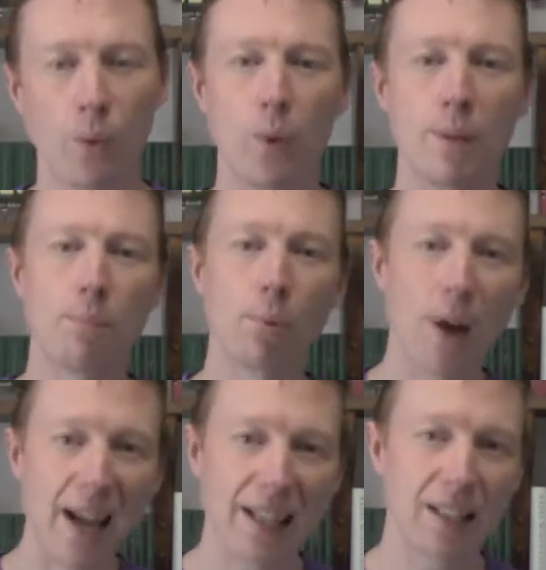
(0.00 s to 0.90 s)
we
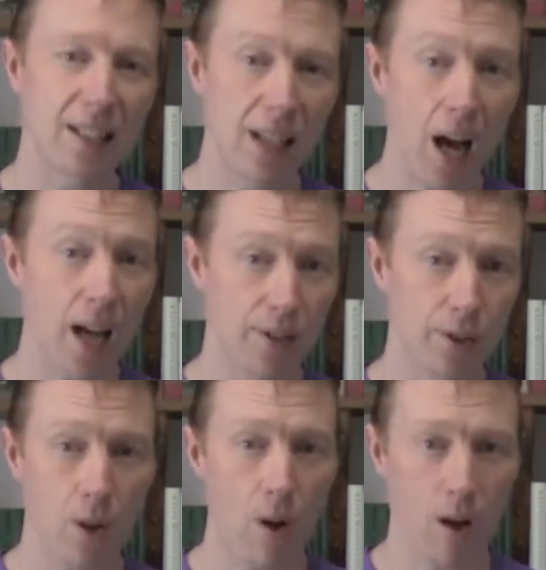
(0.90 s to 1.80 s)
break
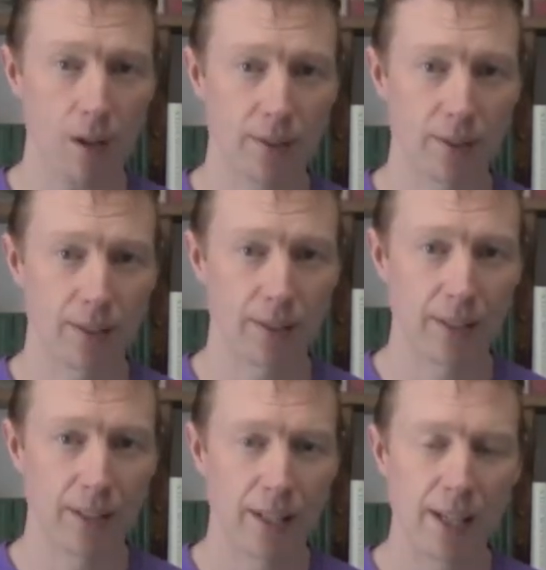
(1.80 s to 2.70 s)
God's law.
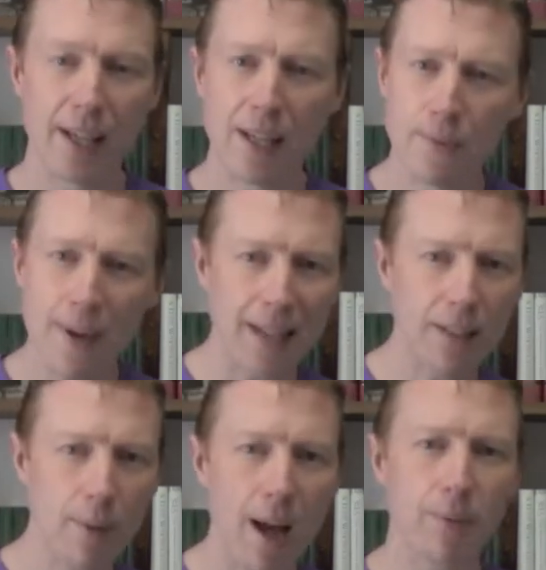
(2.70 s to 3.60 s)
In fact,
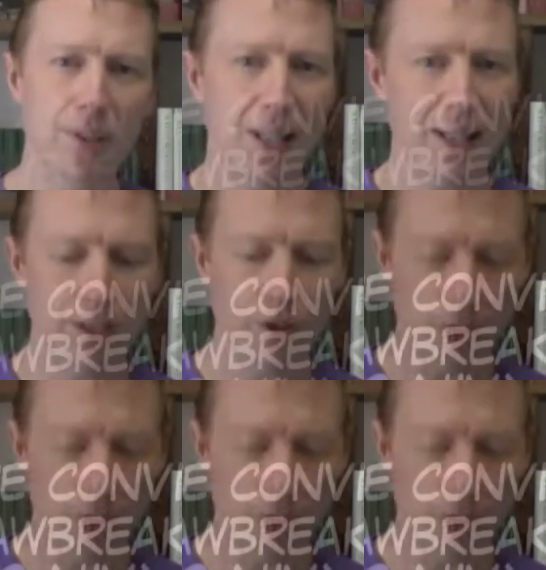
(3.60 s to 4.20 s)
the Bible says in